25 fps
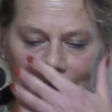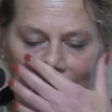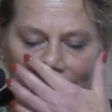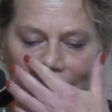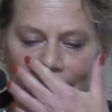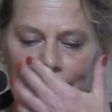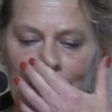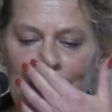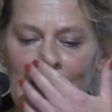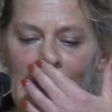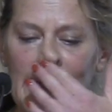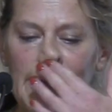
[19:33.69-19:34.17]

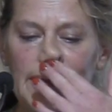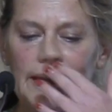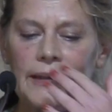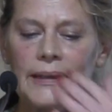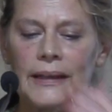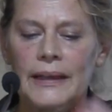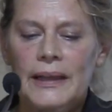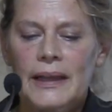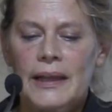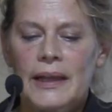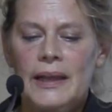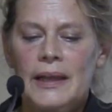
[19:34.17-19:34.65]
And then,
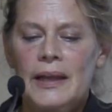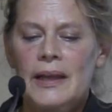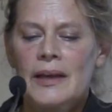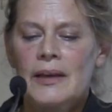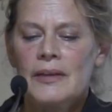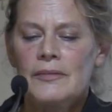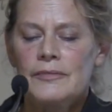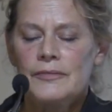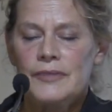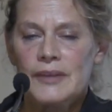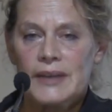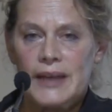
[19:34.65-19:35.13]

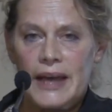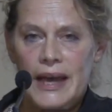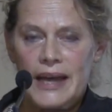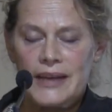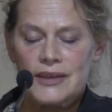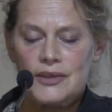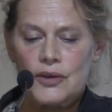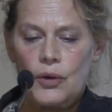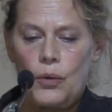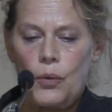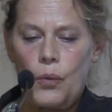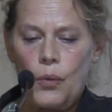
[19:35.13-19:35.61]

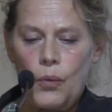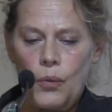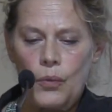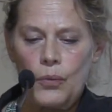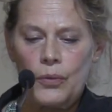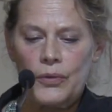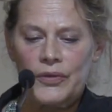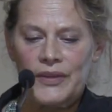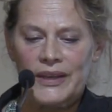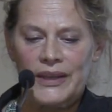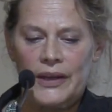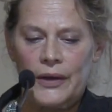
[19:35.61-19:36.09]
forget
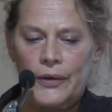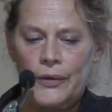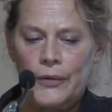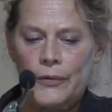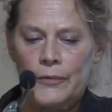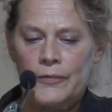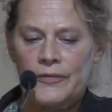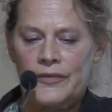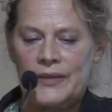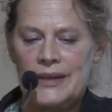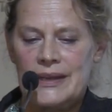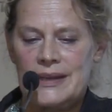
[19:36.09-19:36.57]
all the
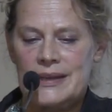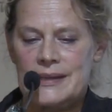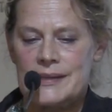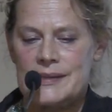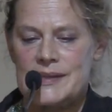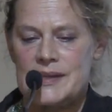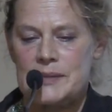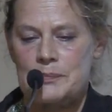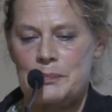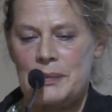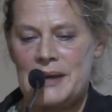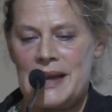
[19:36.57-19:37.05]

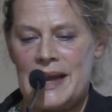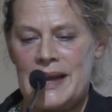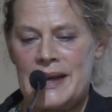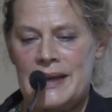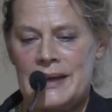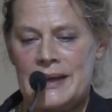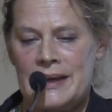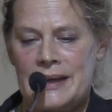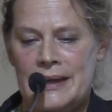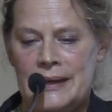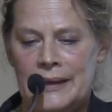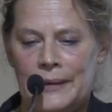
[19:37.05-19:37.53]

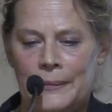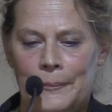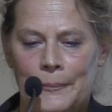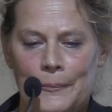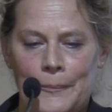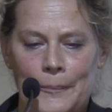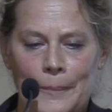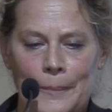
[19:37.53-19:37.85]
over-explaining.